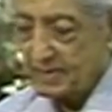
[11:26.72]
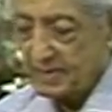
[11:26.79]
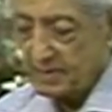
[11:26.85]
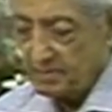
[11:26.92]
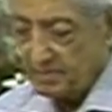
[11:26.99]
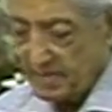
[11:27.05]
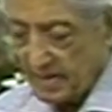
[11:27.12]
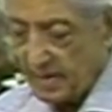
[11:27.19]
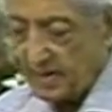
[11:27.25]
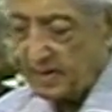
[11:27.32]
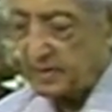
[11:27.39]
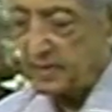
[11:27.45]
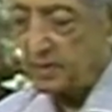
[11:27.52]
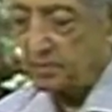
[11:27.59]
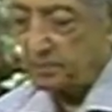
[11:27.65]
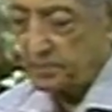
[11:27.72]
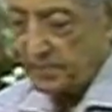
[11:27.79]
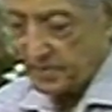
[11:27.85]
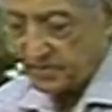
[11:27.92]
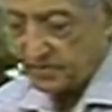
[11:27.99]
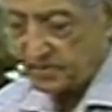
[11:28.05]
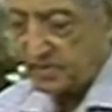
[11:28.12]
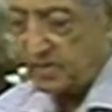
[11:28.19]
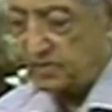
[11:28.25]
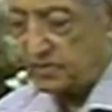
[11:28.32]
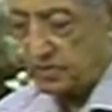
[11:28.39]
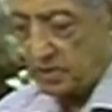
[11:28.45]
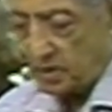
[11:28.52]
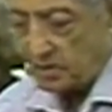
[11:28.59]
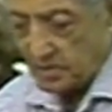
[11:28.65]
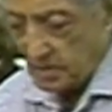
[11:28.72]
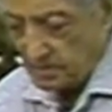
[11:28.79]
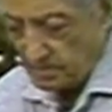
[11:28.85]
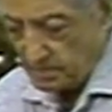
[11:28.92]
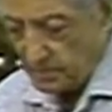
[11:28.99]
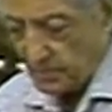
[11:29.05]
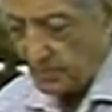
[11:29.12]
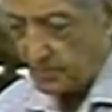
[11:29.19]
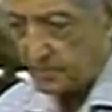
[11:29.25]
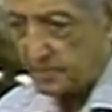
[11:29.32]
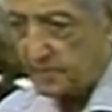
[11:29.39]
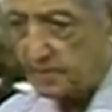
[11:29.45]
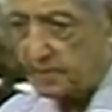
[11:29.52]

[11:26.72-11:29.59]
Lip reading: The mirror, the person is not important.